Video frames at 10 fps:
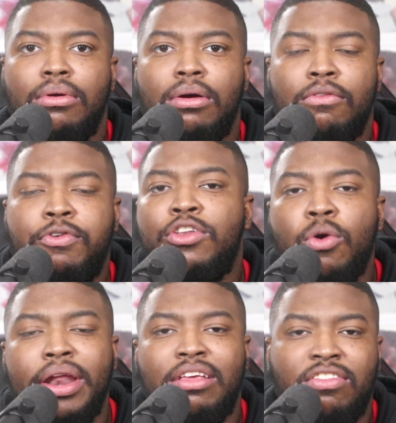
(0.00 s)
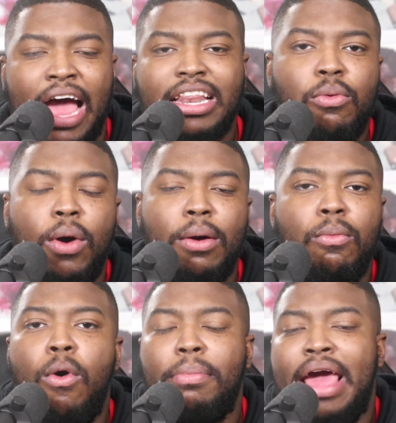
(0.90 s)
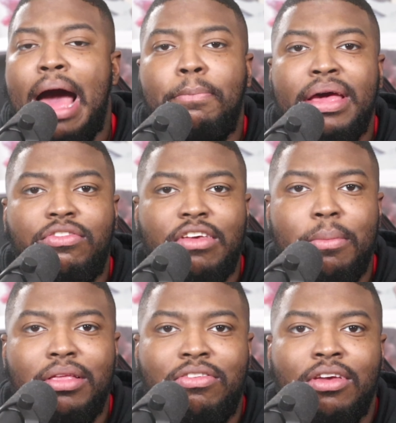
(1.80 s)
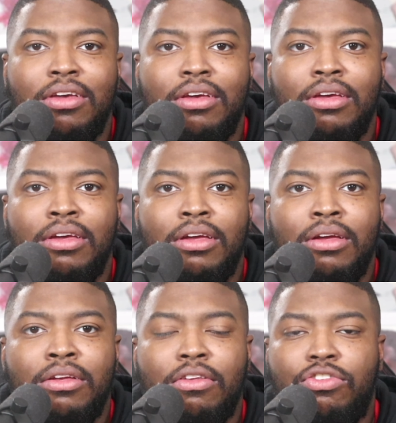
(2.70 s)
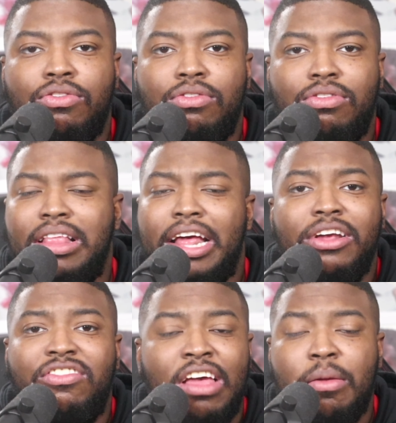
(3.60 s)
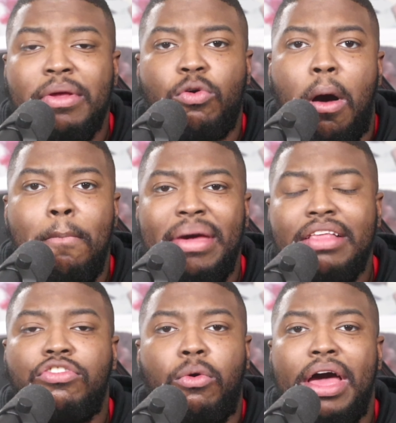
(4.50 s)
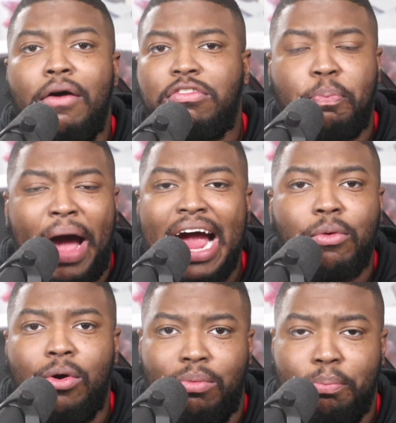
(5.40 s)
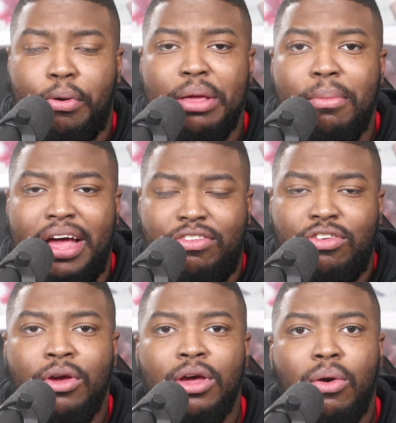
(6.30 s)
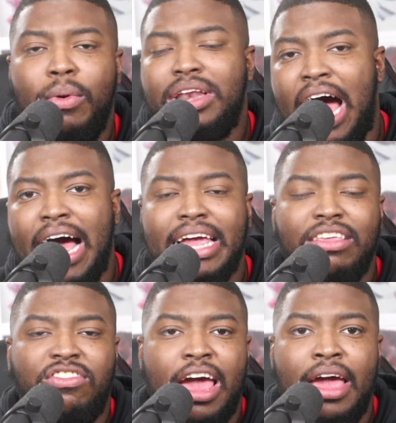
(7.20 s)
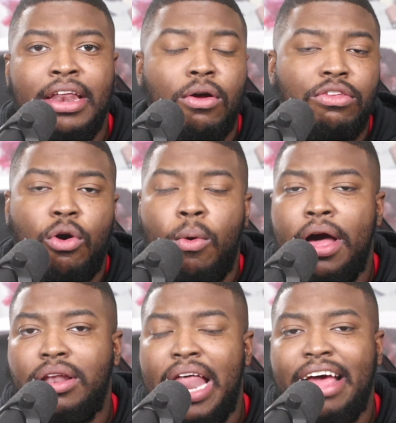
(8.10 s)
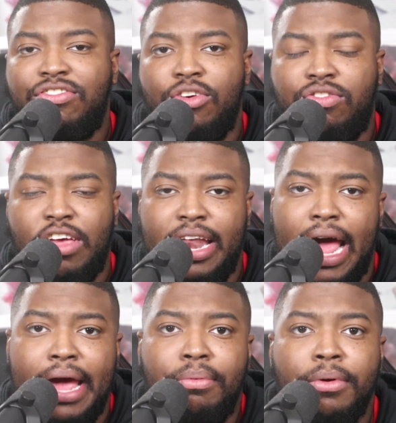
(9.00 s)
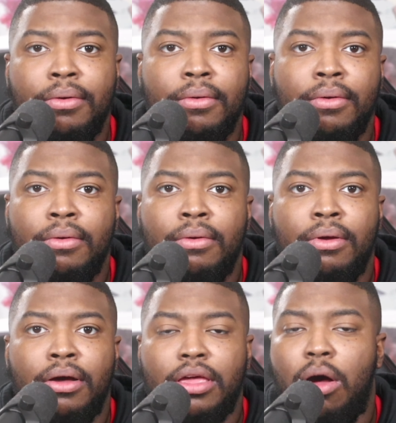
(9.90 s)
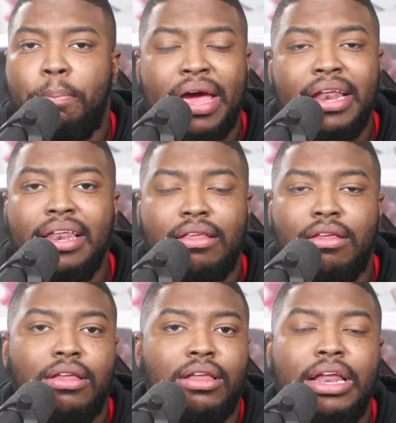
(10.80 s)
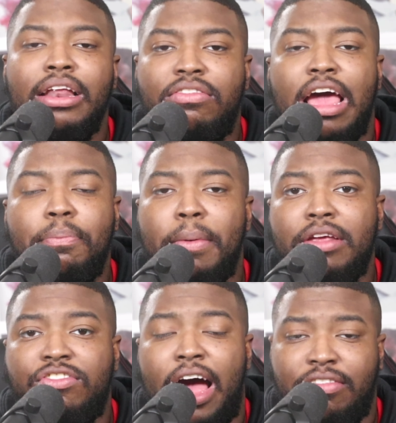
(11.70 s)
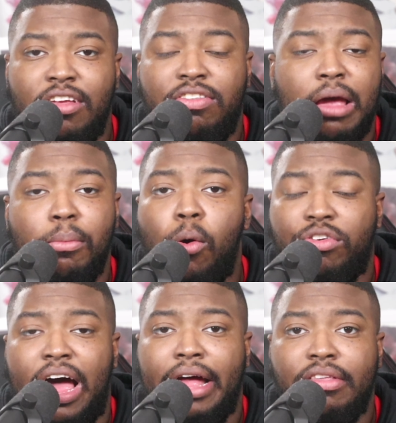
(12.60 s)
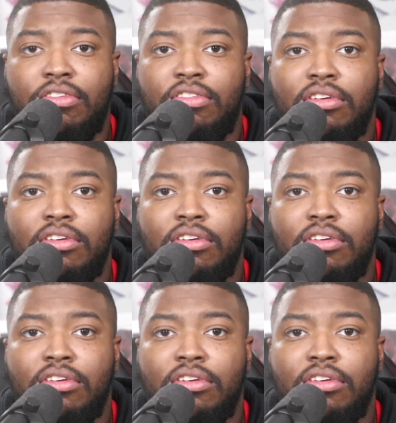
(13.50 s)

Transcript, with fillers: for doing exactly what got Ben Simmons literally sent them into a mental health spiral pretty much when Doc and, J- and uh, Joel last year said, hey, you know, Ben need to take better shots. He need to take more shots.